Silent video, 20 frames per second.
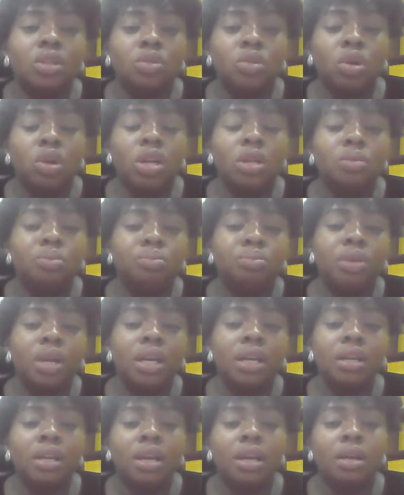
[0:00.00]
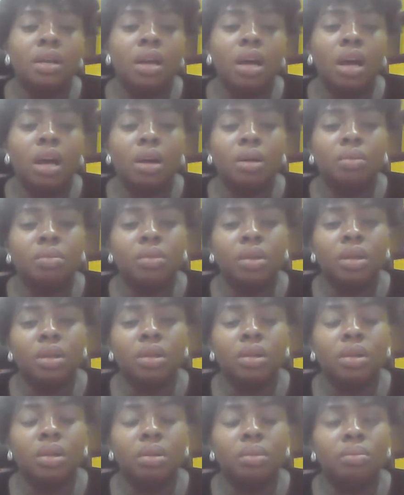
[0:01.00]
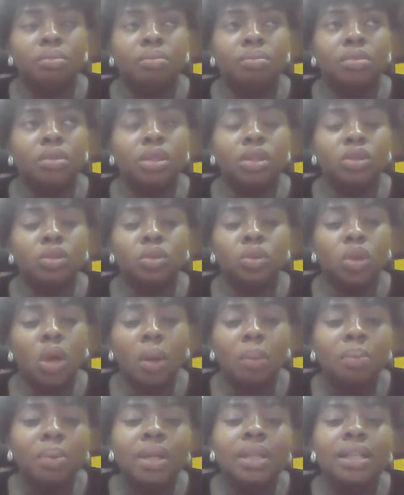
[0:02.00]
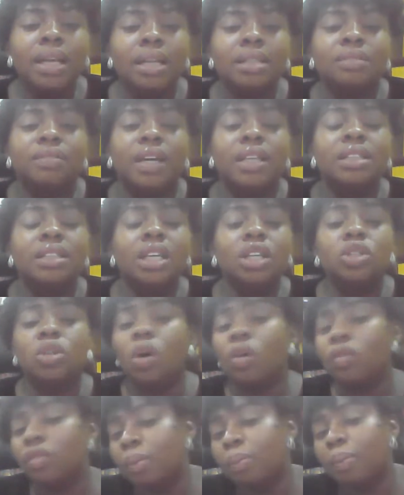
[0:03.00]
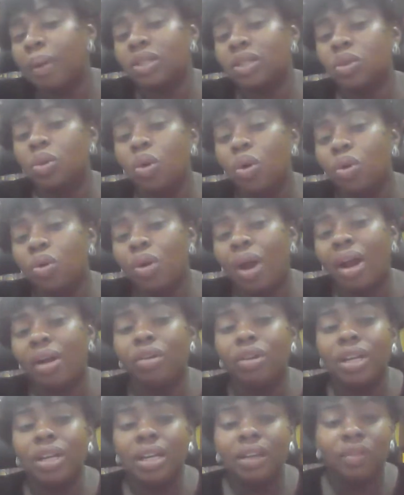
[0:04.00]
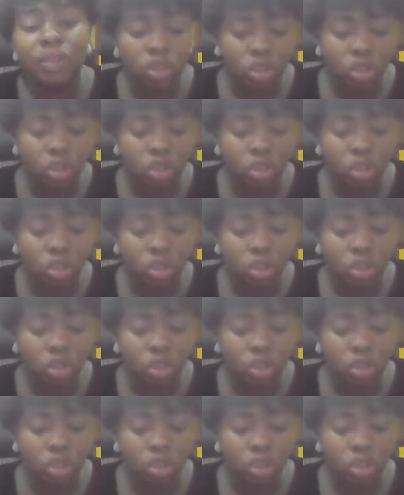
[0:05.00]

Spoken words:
only bring, it will not be in the advantage of the person who are already giving